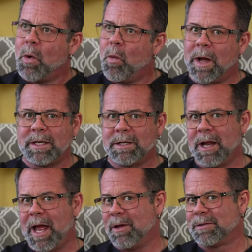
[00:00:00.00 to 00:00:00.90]
What
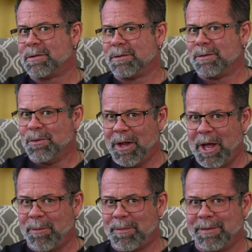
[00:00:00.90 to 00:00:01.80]
else will
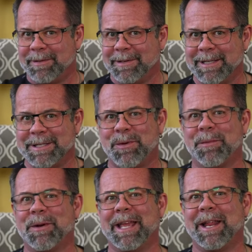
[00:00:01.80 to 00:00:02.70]
help? This is where
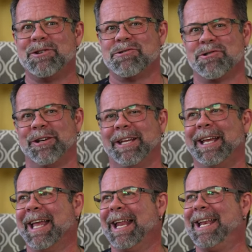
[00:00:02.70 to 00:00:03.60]
I'm going to get nerdy
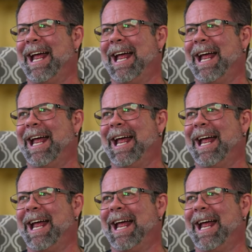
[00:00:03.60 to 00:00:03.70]
again.